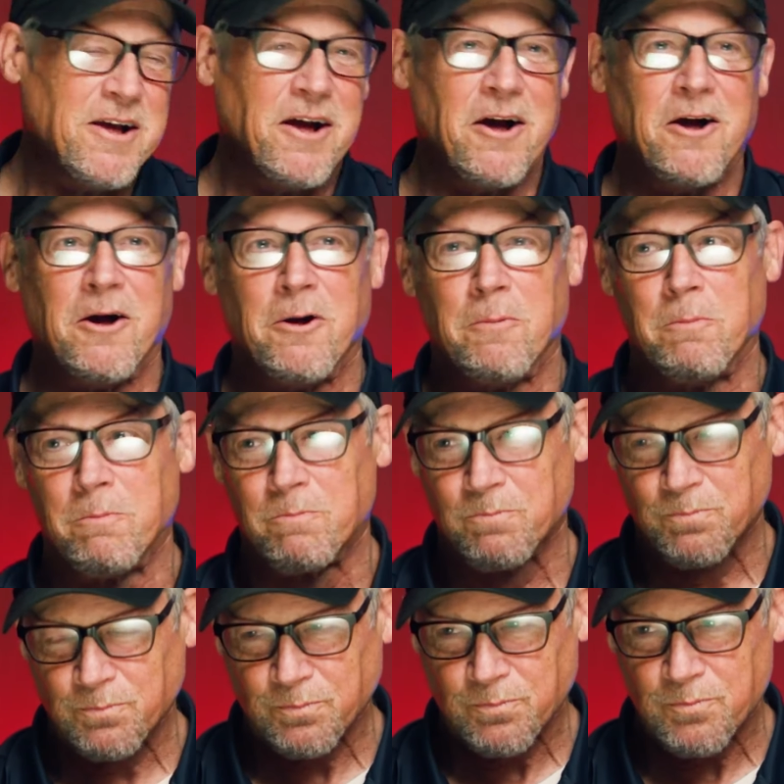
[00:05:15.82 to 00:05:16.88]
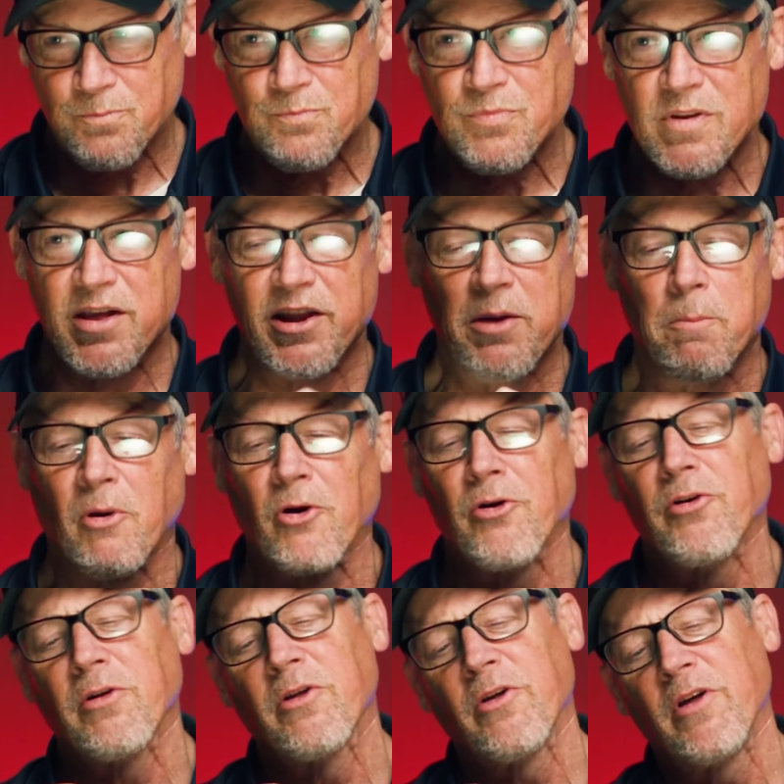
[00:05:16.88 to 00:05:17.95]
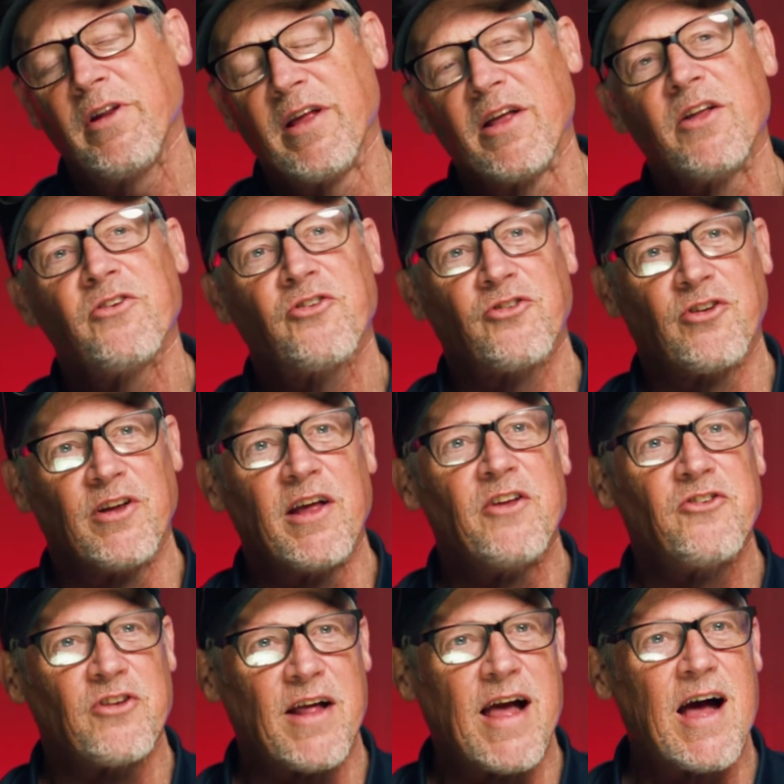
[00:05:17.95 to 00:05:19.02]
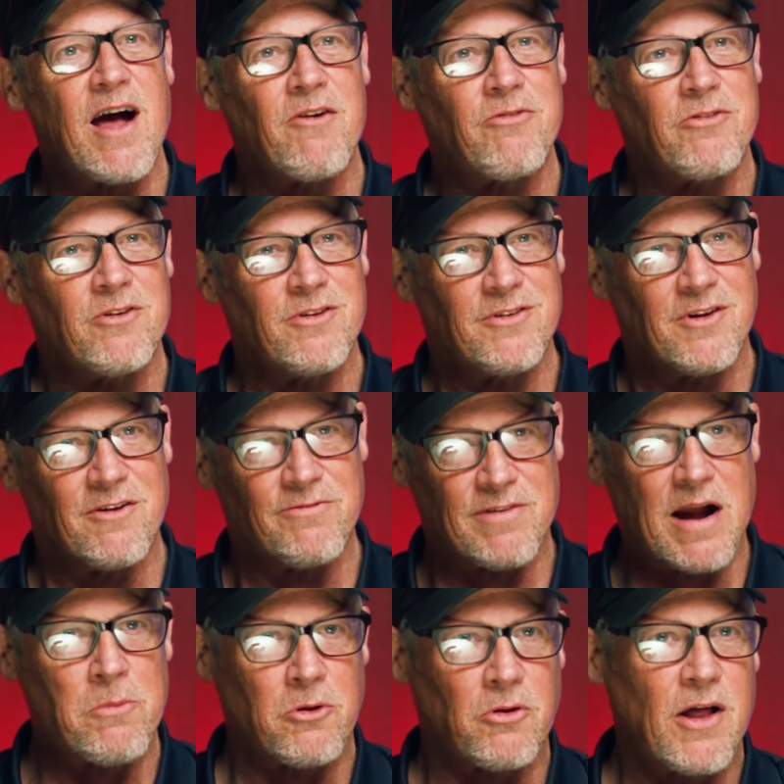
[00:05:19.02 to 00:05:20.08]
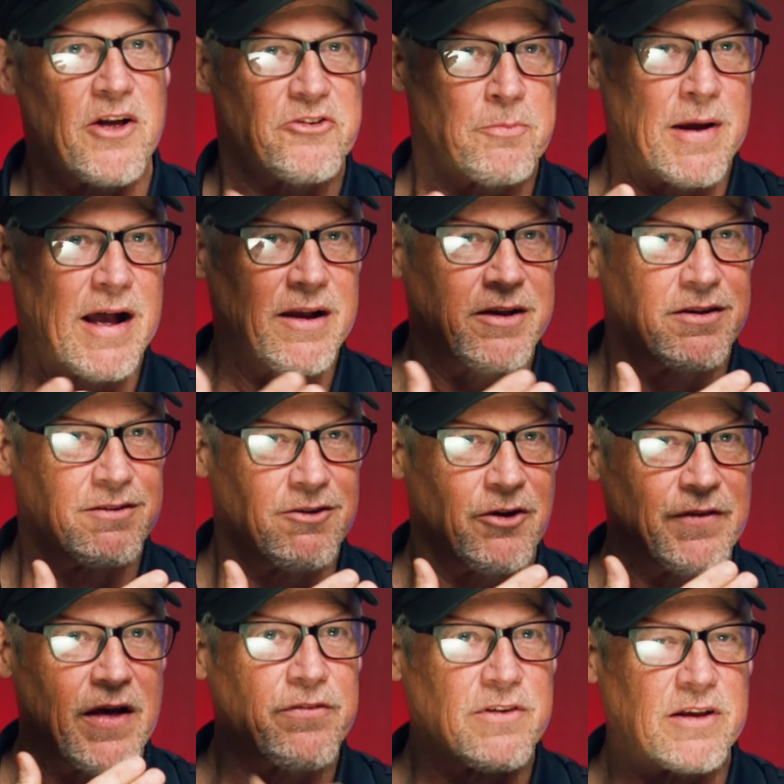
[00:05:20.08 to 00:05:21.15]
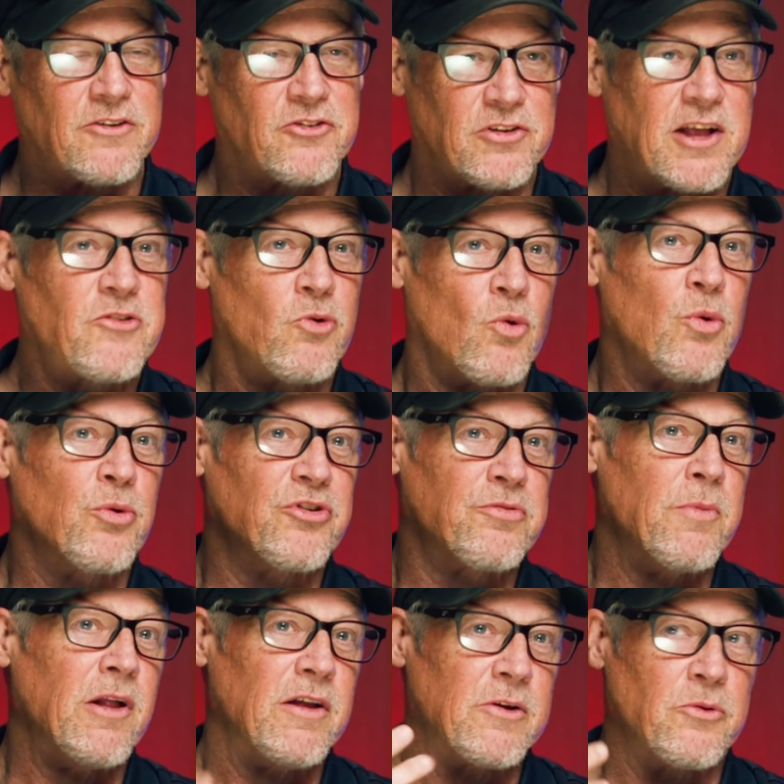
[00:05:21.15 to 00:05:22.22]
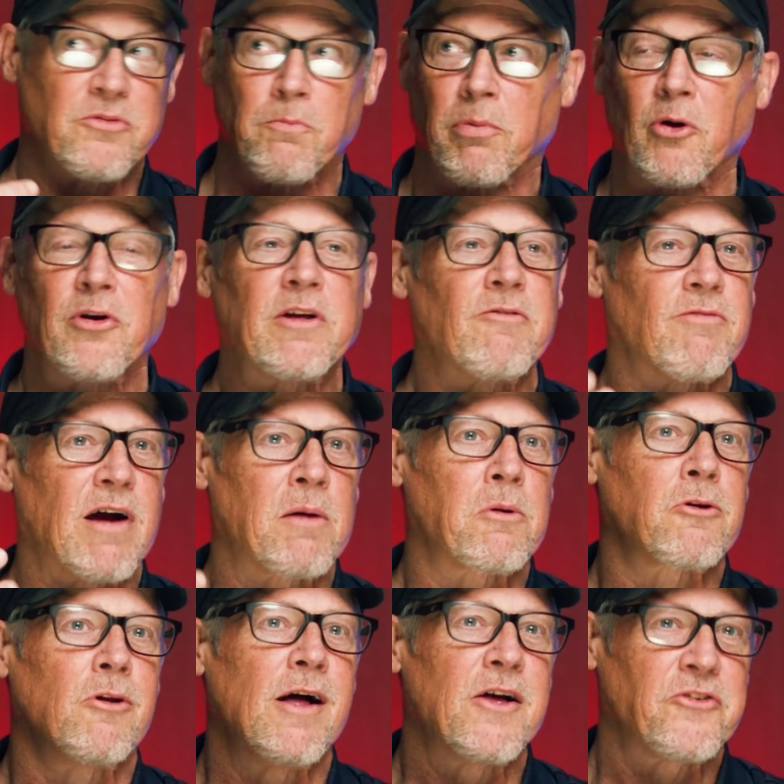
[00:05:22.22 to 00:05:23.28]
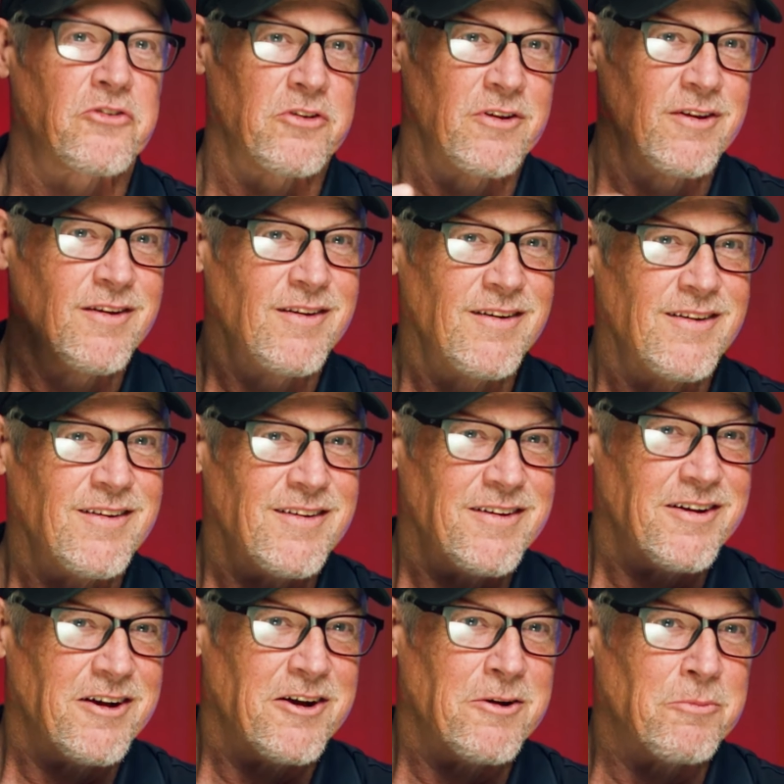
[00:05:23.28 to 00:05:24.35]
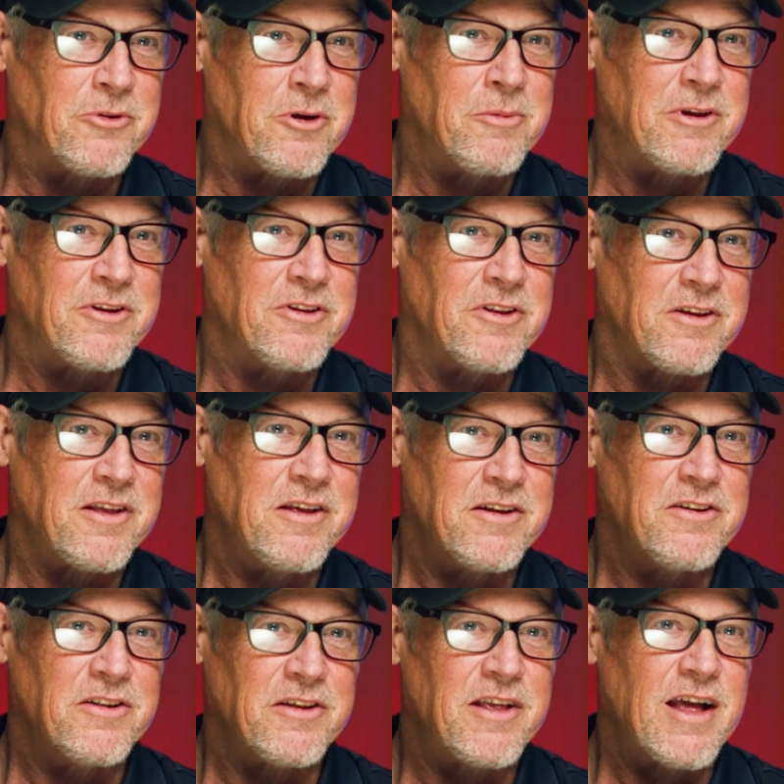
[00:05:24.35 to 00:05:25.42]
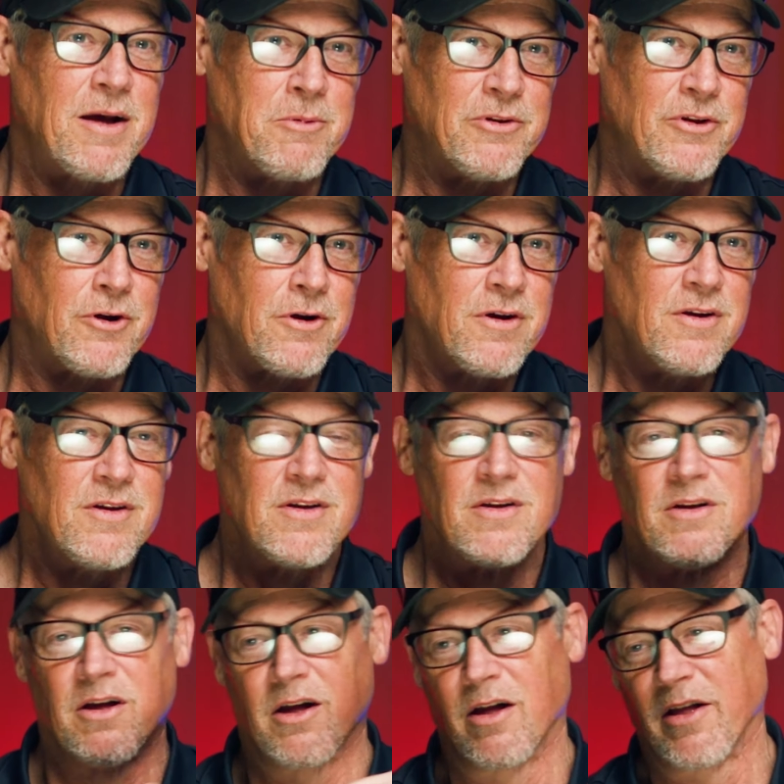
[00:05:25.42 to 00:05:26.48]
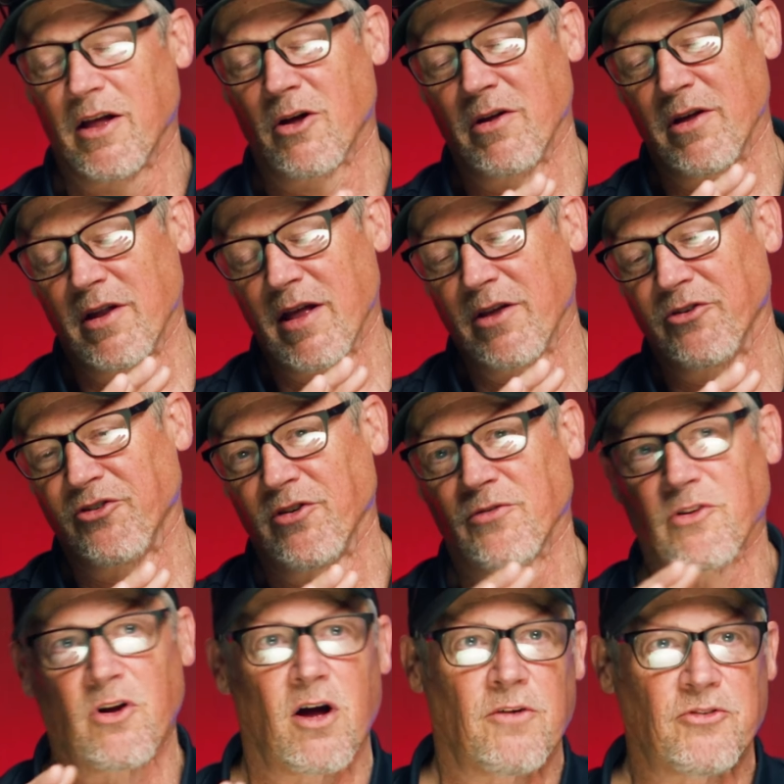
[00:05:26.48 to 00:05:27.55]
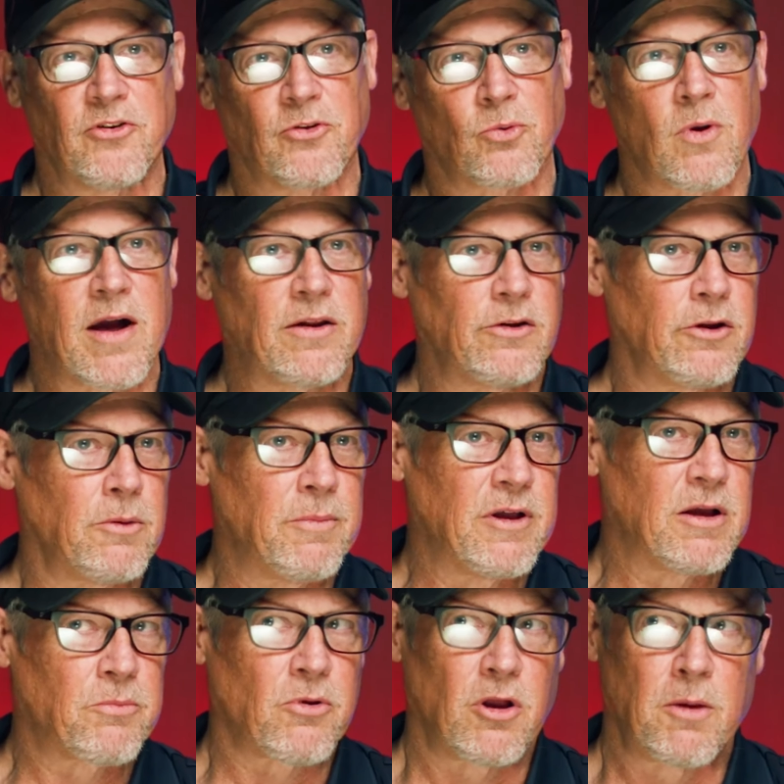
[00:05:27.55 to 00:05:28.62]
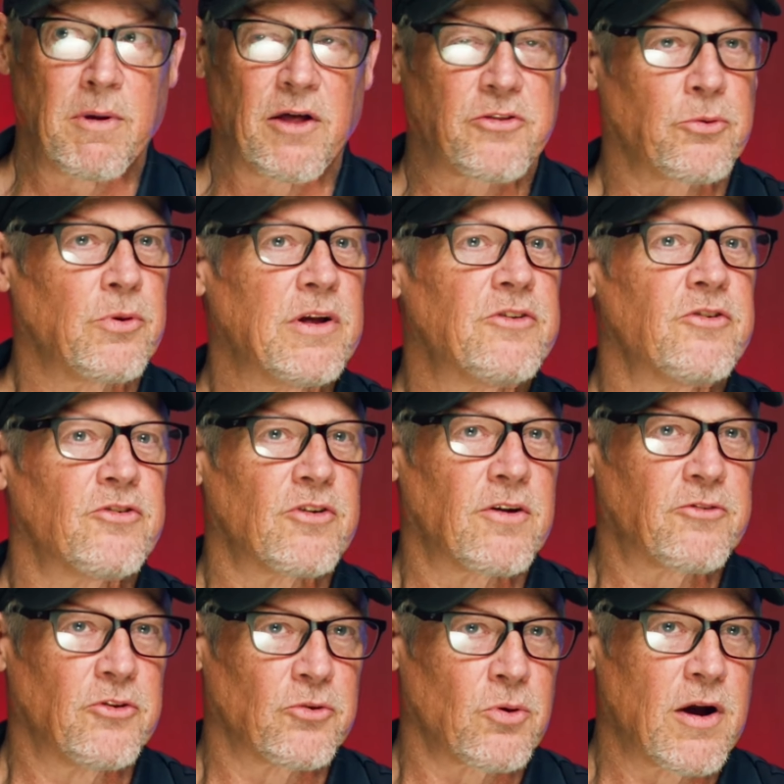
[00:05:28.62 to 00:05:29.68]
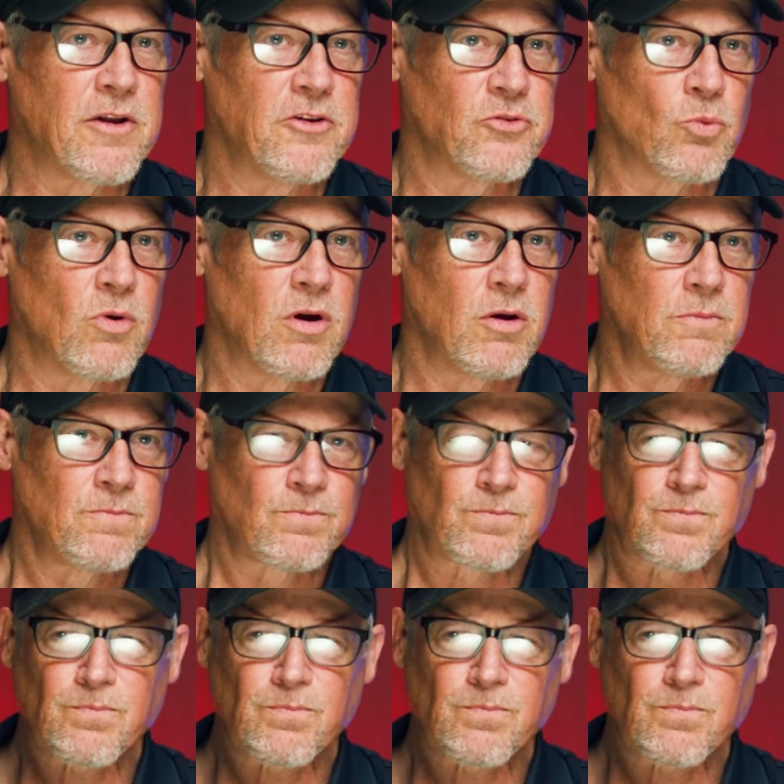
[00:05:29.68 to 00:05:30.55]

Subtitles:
And it burned a good inch to inch and a half of fiberglass back on that thing. So that's what we were smelling, was burning fiberglass coming into the cabin there. It had shifted off to the right a little bit, probably about 3 inches off to the right as well.